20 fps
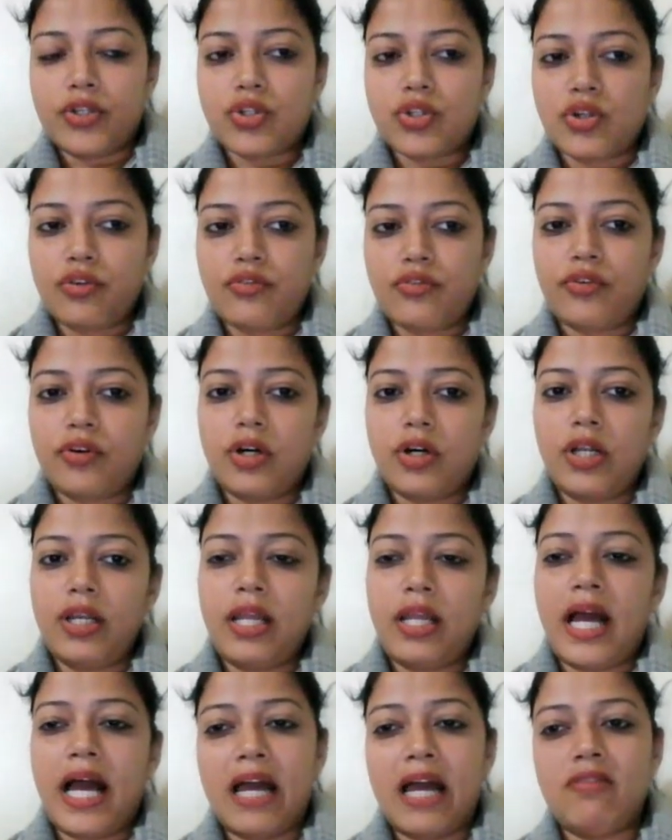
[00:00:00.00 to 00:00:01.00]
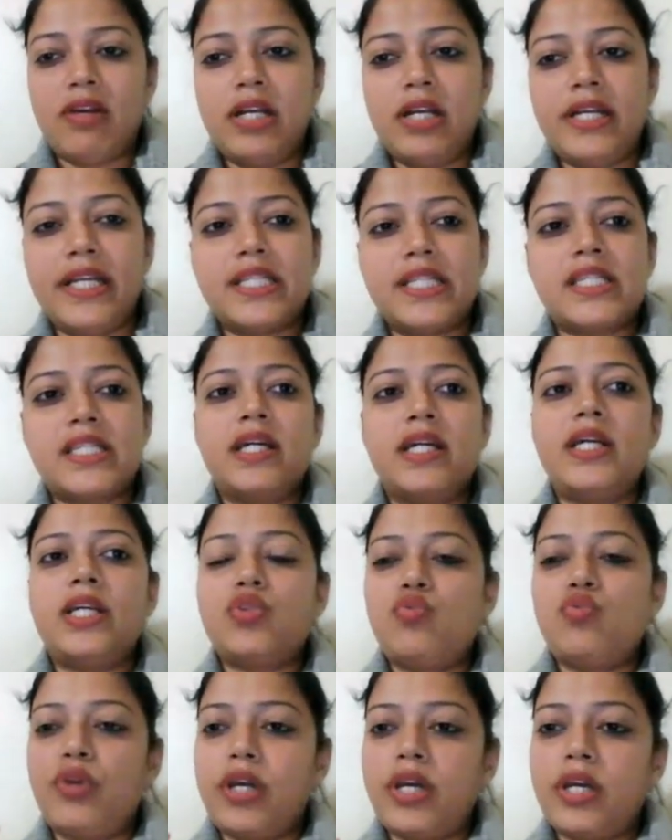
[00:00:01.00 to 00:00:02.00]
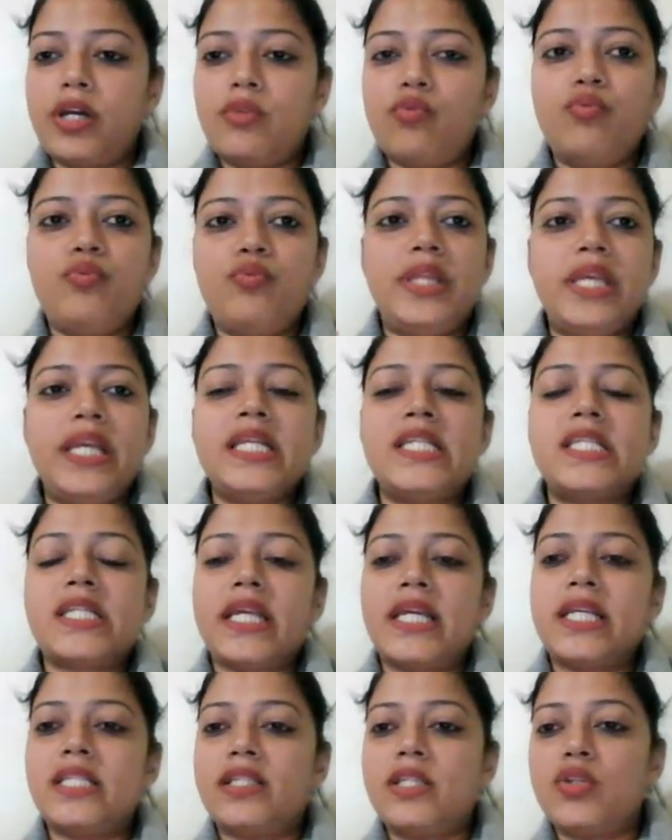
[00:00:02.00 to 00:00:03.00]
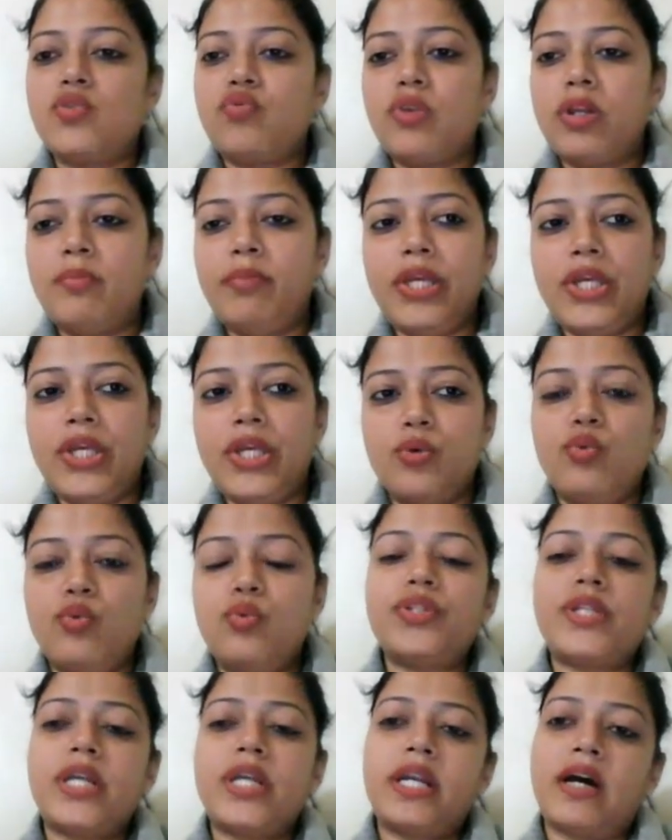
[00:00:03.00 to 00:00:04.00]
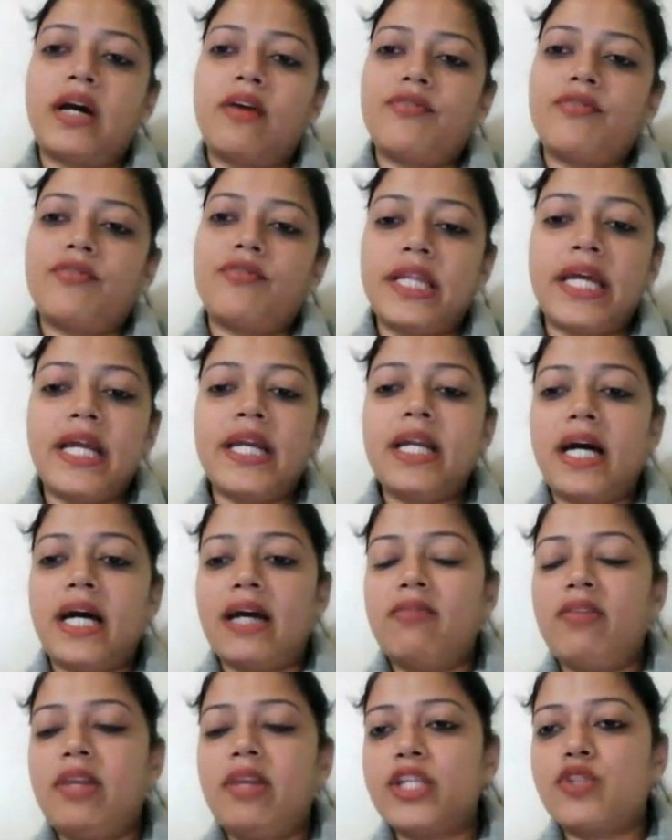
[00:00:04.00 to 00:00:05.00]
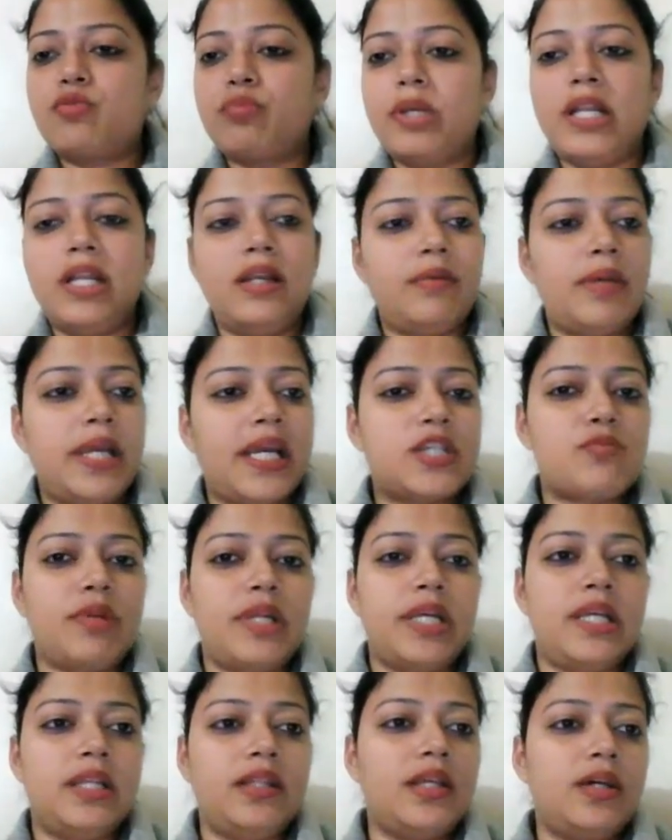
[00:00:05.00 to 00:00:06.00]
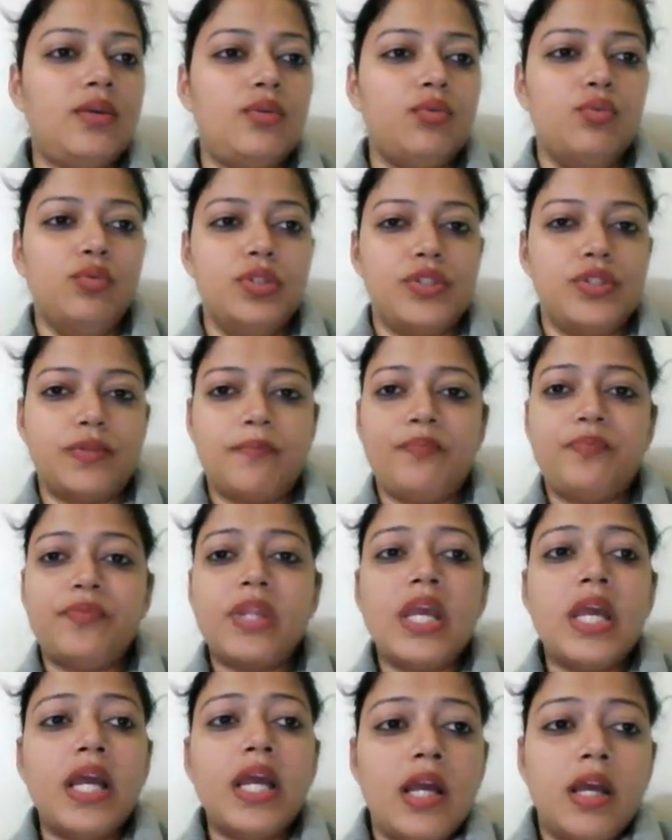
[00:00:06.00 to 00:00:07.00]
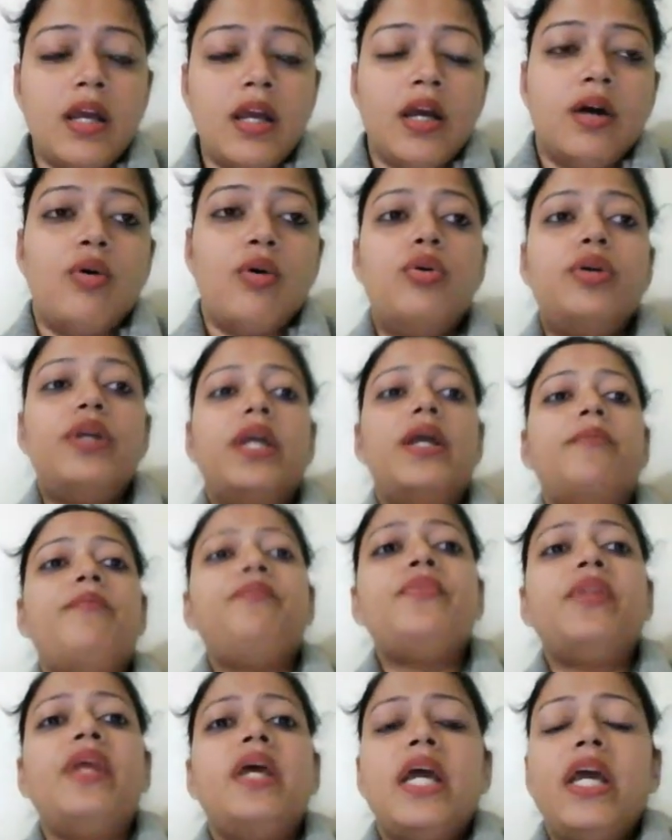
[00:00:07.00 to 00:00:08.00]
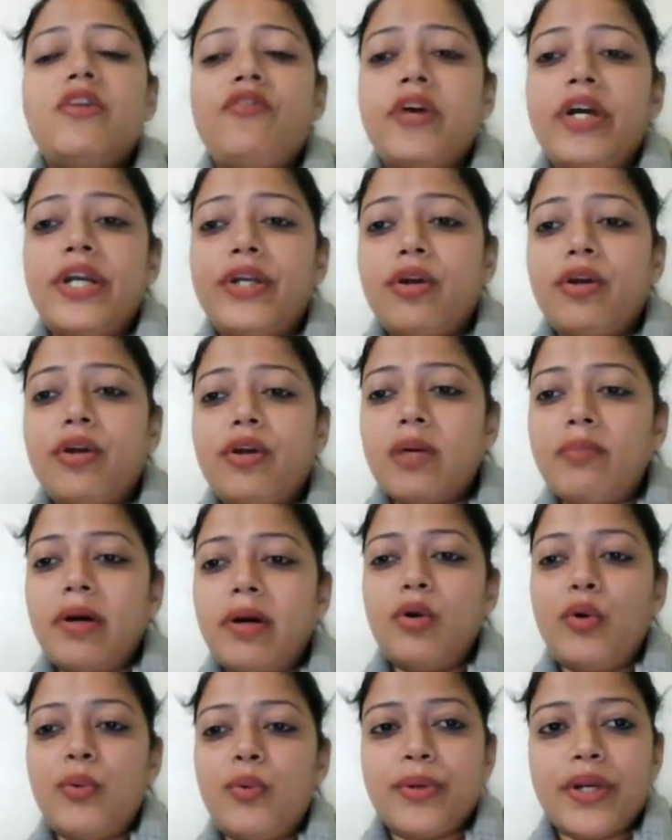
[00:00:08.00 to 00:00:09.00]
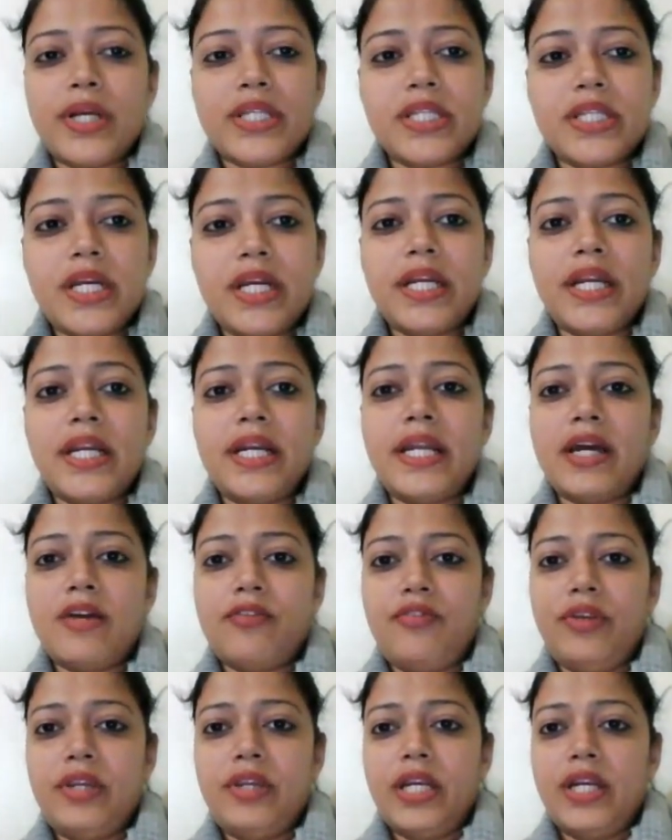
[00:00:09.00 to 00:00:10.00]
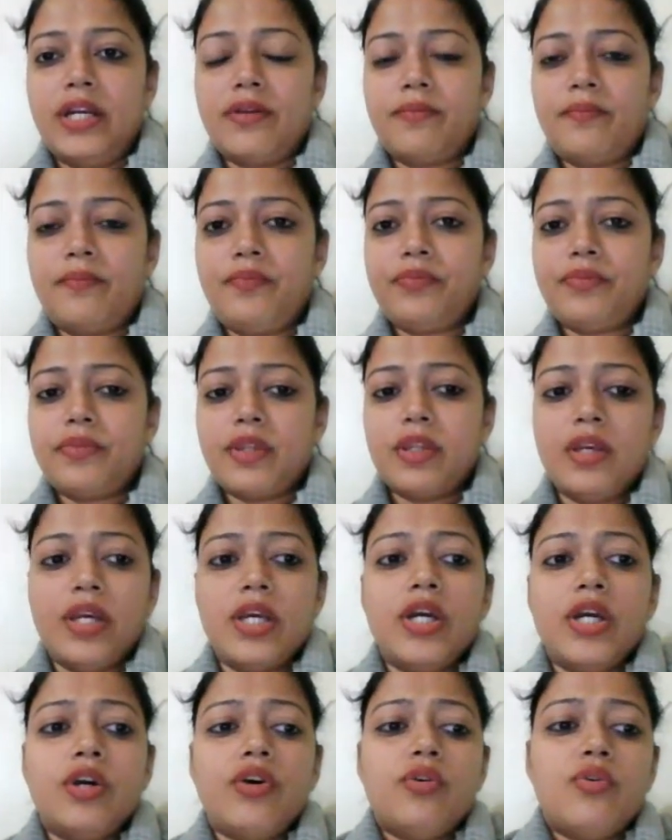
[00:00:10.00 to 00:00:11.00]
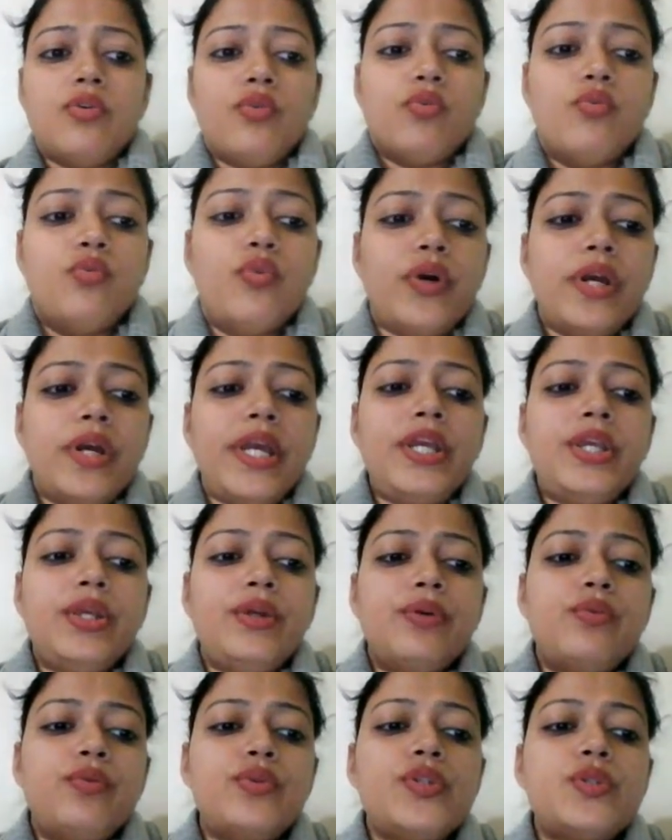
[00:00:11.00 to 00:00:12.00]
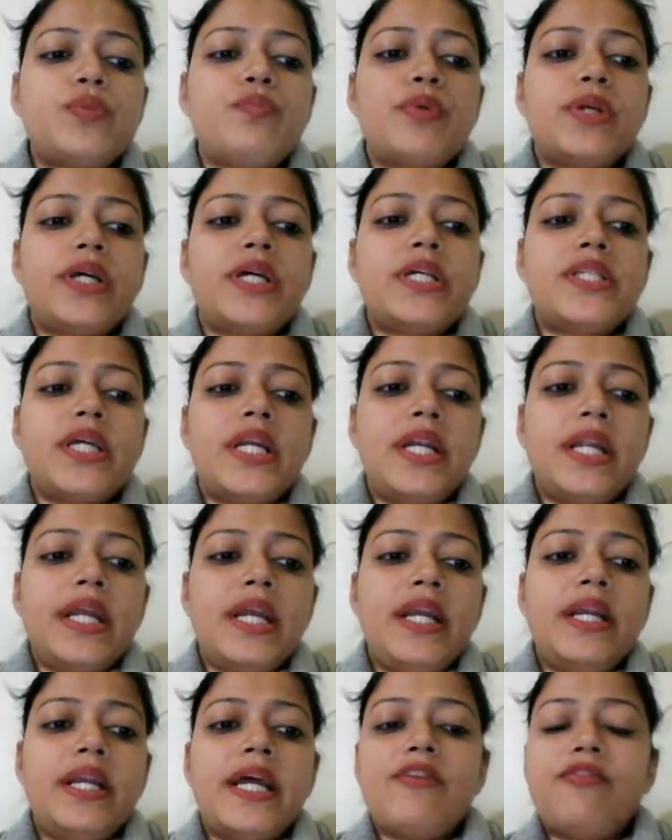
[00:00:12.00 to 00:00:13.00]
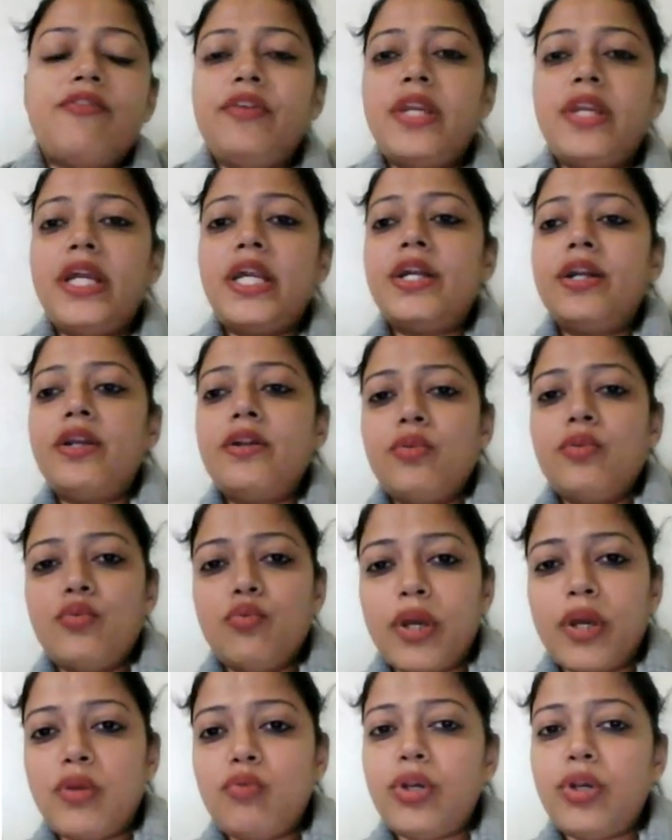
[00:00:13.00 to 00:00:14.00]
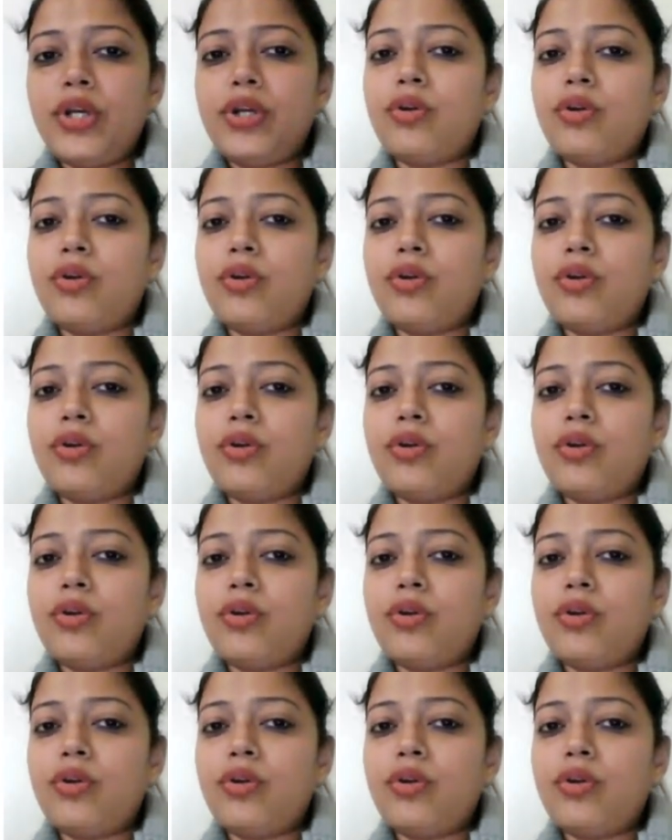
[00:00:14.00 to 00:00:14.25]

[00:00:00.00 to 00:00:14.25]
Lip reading: First of all, I will discuss where these tenses will be used, and after that I will explain the rules. Okay, if I talk about present indefinite, we use present indefinite when we